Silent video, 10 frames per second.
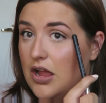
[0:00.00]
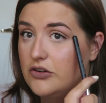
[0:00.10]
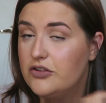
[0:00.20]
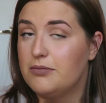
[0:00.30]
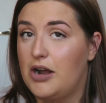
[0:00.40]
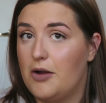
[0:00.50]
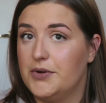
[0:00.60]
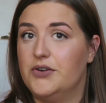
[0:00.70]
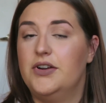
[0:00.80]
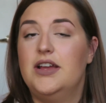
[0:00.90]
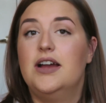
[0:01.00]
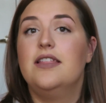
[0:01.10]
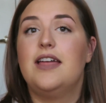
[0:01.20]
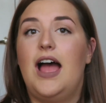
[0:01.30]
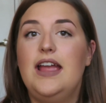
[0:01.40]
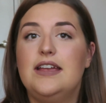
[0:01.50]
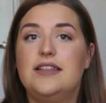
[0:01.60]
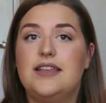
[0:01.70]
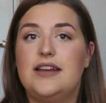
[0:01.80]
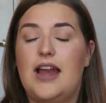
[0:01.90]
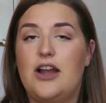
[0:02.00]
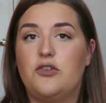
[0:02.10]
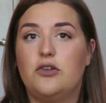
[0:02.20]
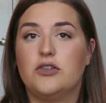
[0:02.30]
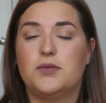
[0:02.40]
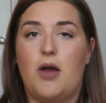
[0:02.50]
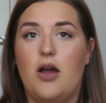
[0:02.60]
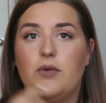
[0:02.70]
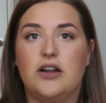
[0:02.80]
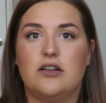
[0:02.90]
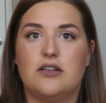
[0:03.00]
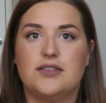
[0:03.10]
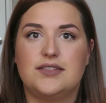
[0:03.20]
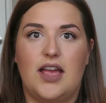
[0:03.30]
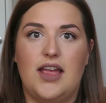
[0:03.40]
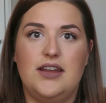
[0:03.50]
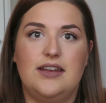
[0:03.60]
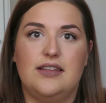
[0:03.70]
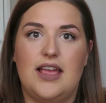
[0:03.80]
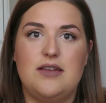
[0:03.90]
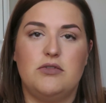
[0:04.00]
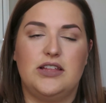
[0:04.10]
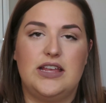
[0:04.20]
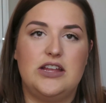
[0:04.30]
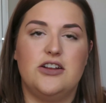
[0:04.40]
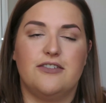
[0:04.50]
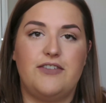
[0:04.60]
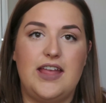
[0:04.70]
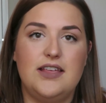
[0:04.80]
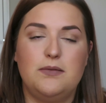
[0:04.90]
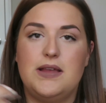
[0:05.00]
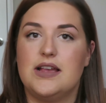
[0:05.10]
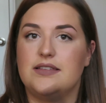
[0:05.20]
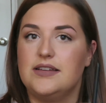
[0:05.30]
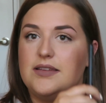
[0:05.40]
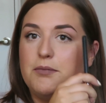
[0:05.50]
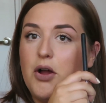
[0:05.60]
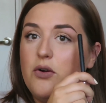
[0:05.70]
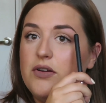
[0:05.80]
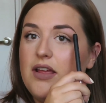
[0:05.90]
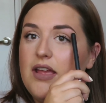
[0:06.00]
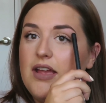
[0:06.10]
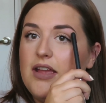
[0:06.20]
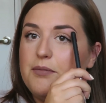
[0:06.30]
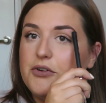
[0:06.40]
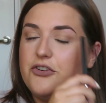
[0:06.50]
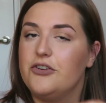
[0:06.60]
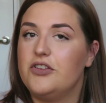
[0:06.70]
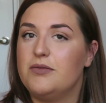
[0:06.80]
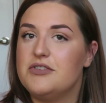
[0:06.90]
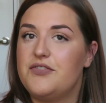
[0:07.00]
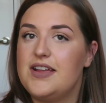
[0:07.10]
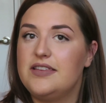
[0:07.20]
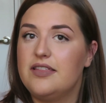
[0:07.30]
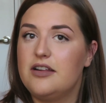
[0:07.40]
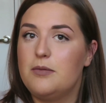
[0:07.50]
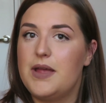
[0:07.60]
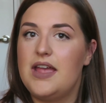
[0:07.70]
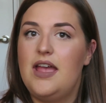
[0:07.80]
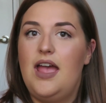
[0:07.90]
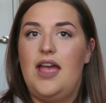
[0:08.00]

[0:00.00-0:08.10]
under the brow bone. That is a natural spot where sun and light will hit your face because it's a bone. It protrudes from your face a little bit,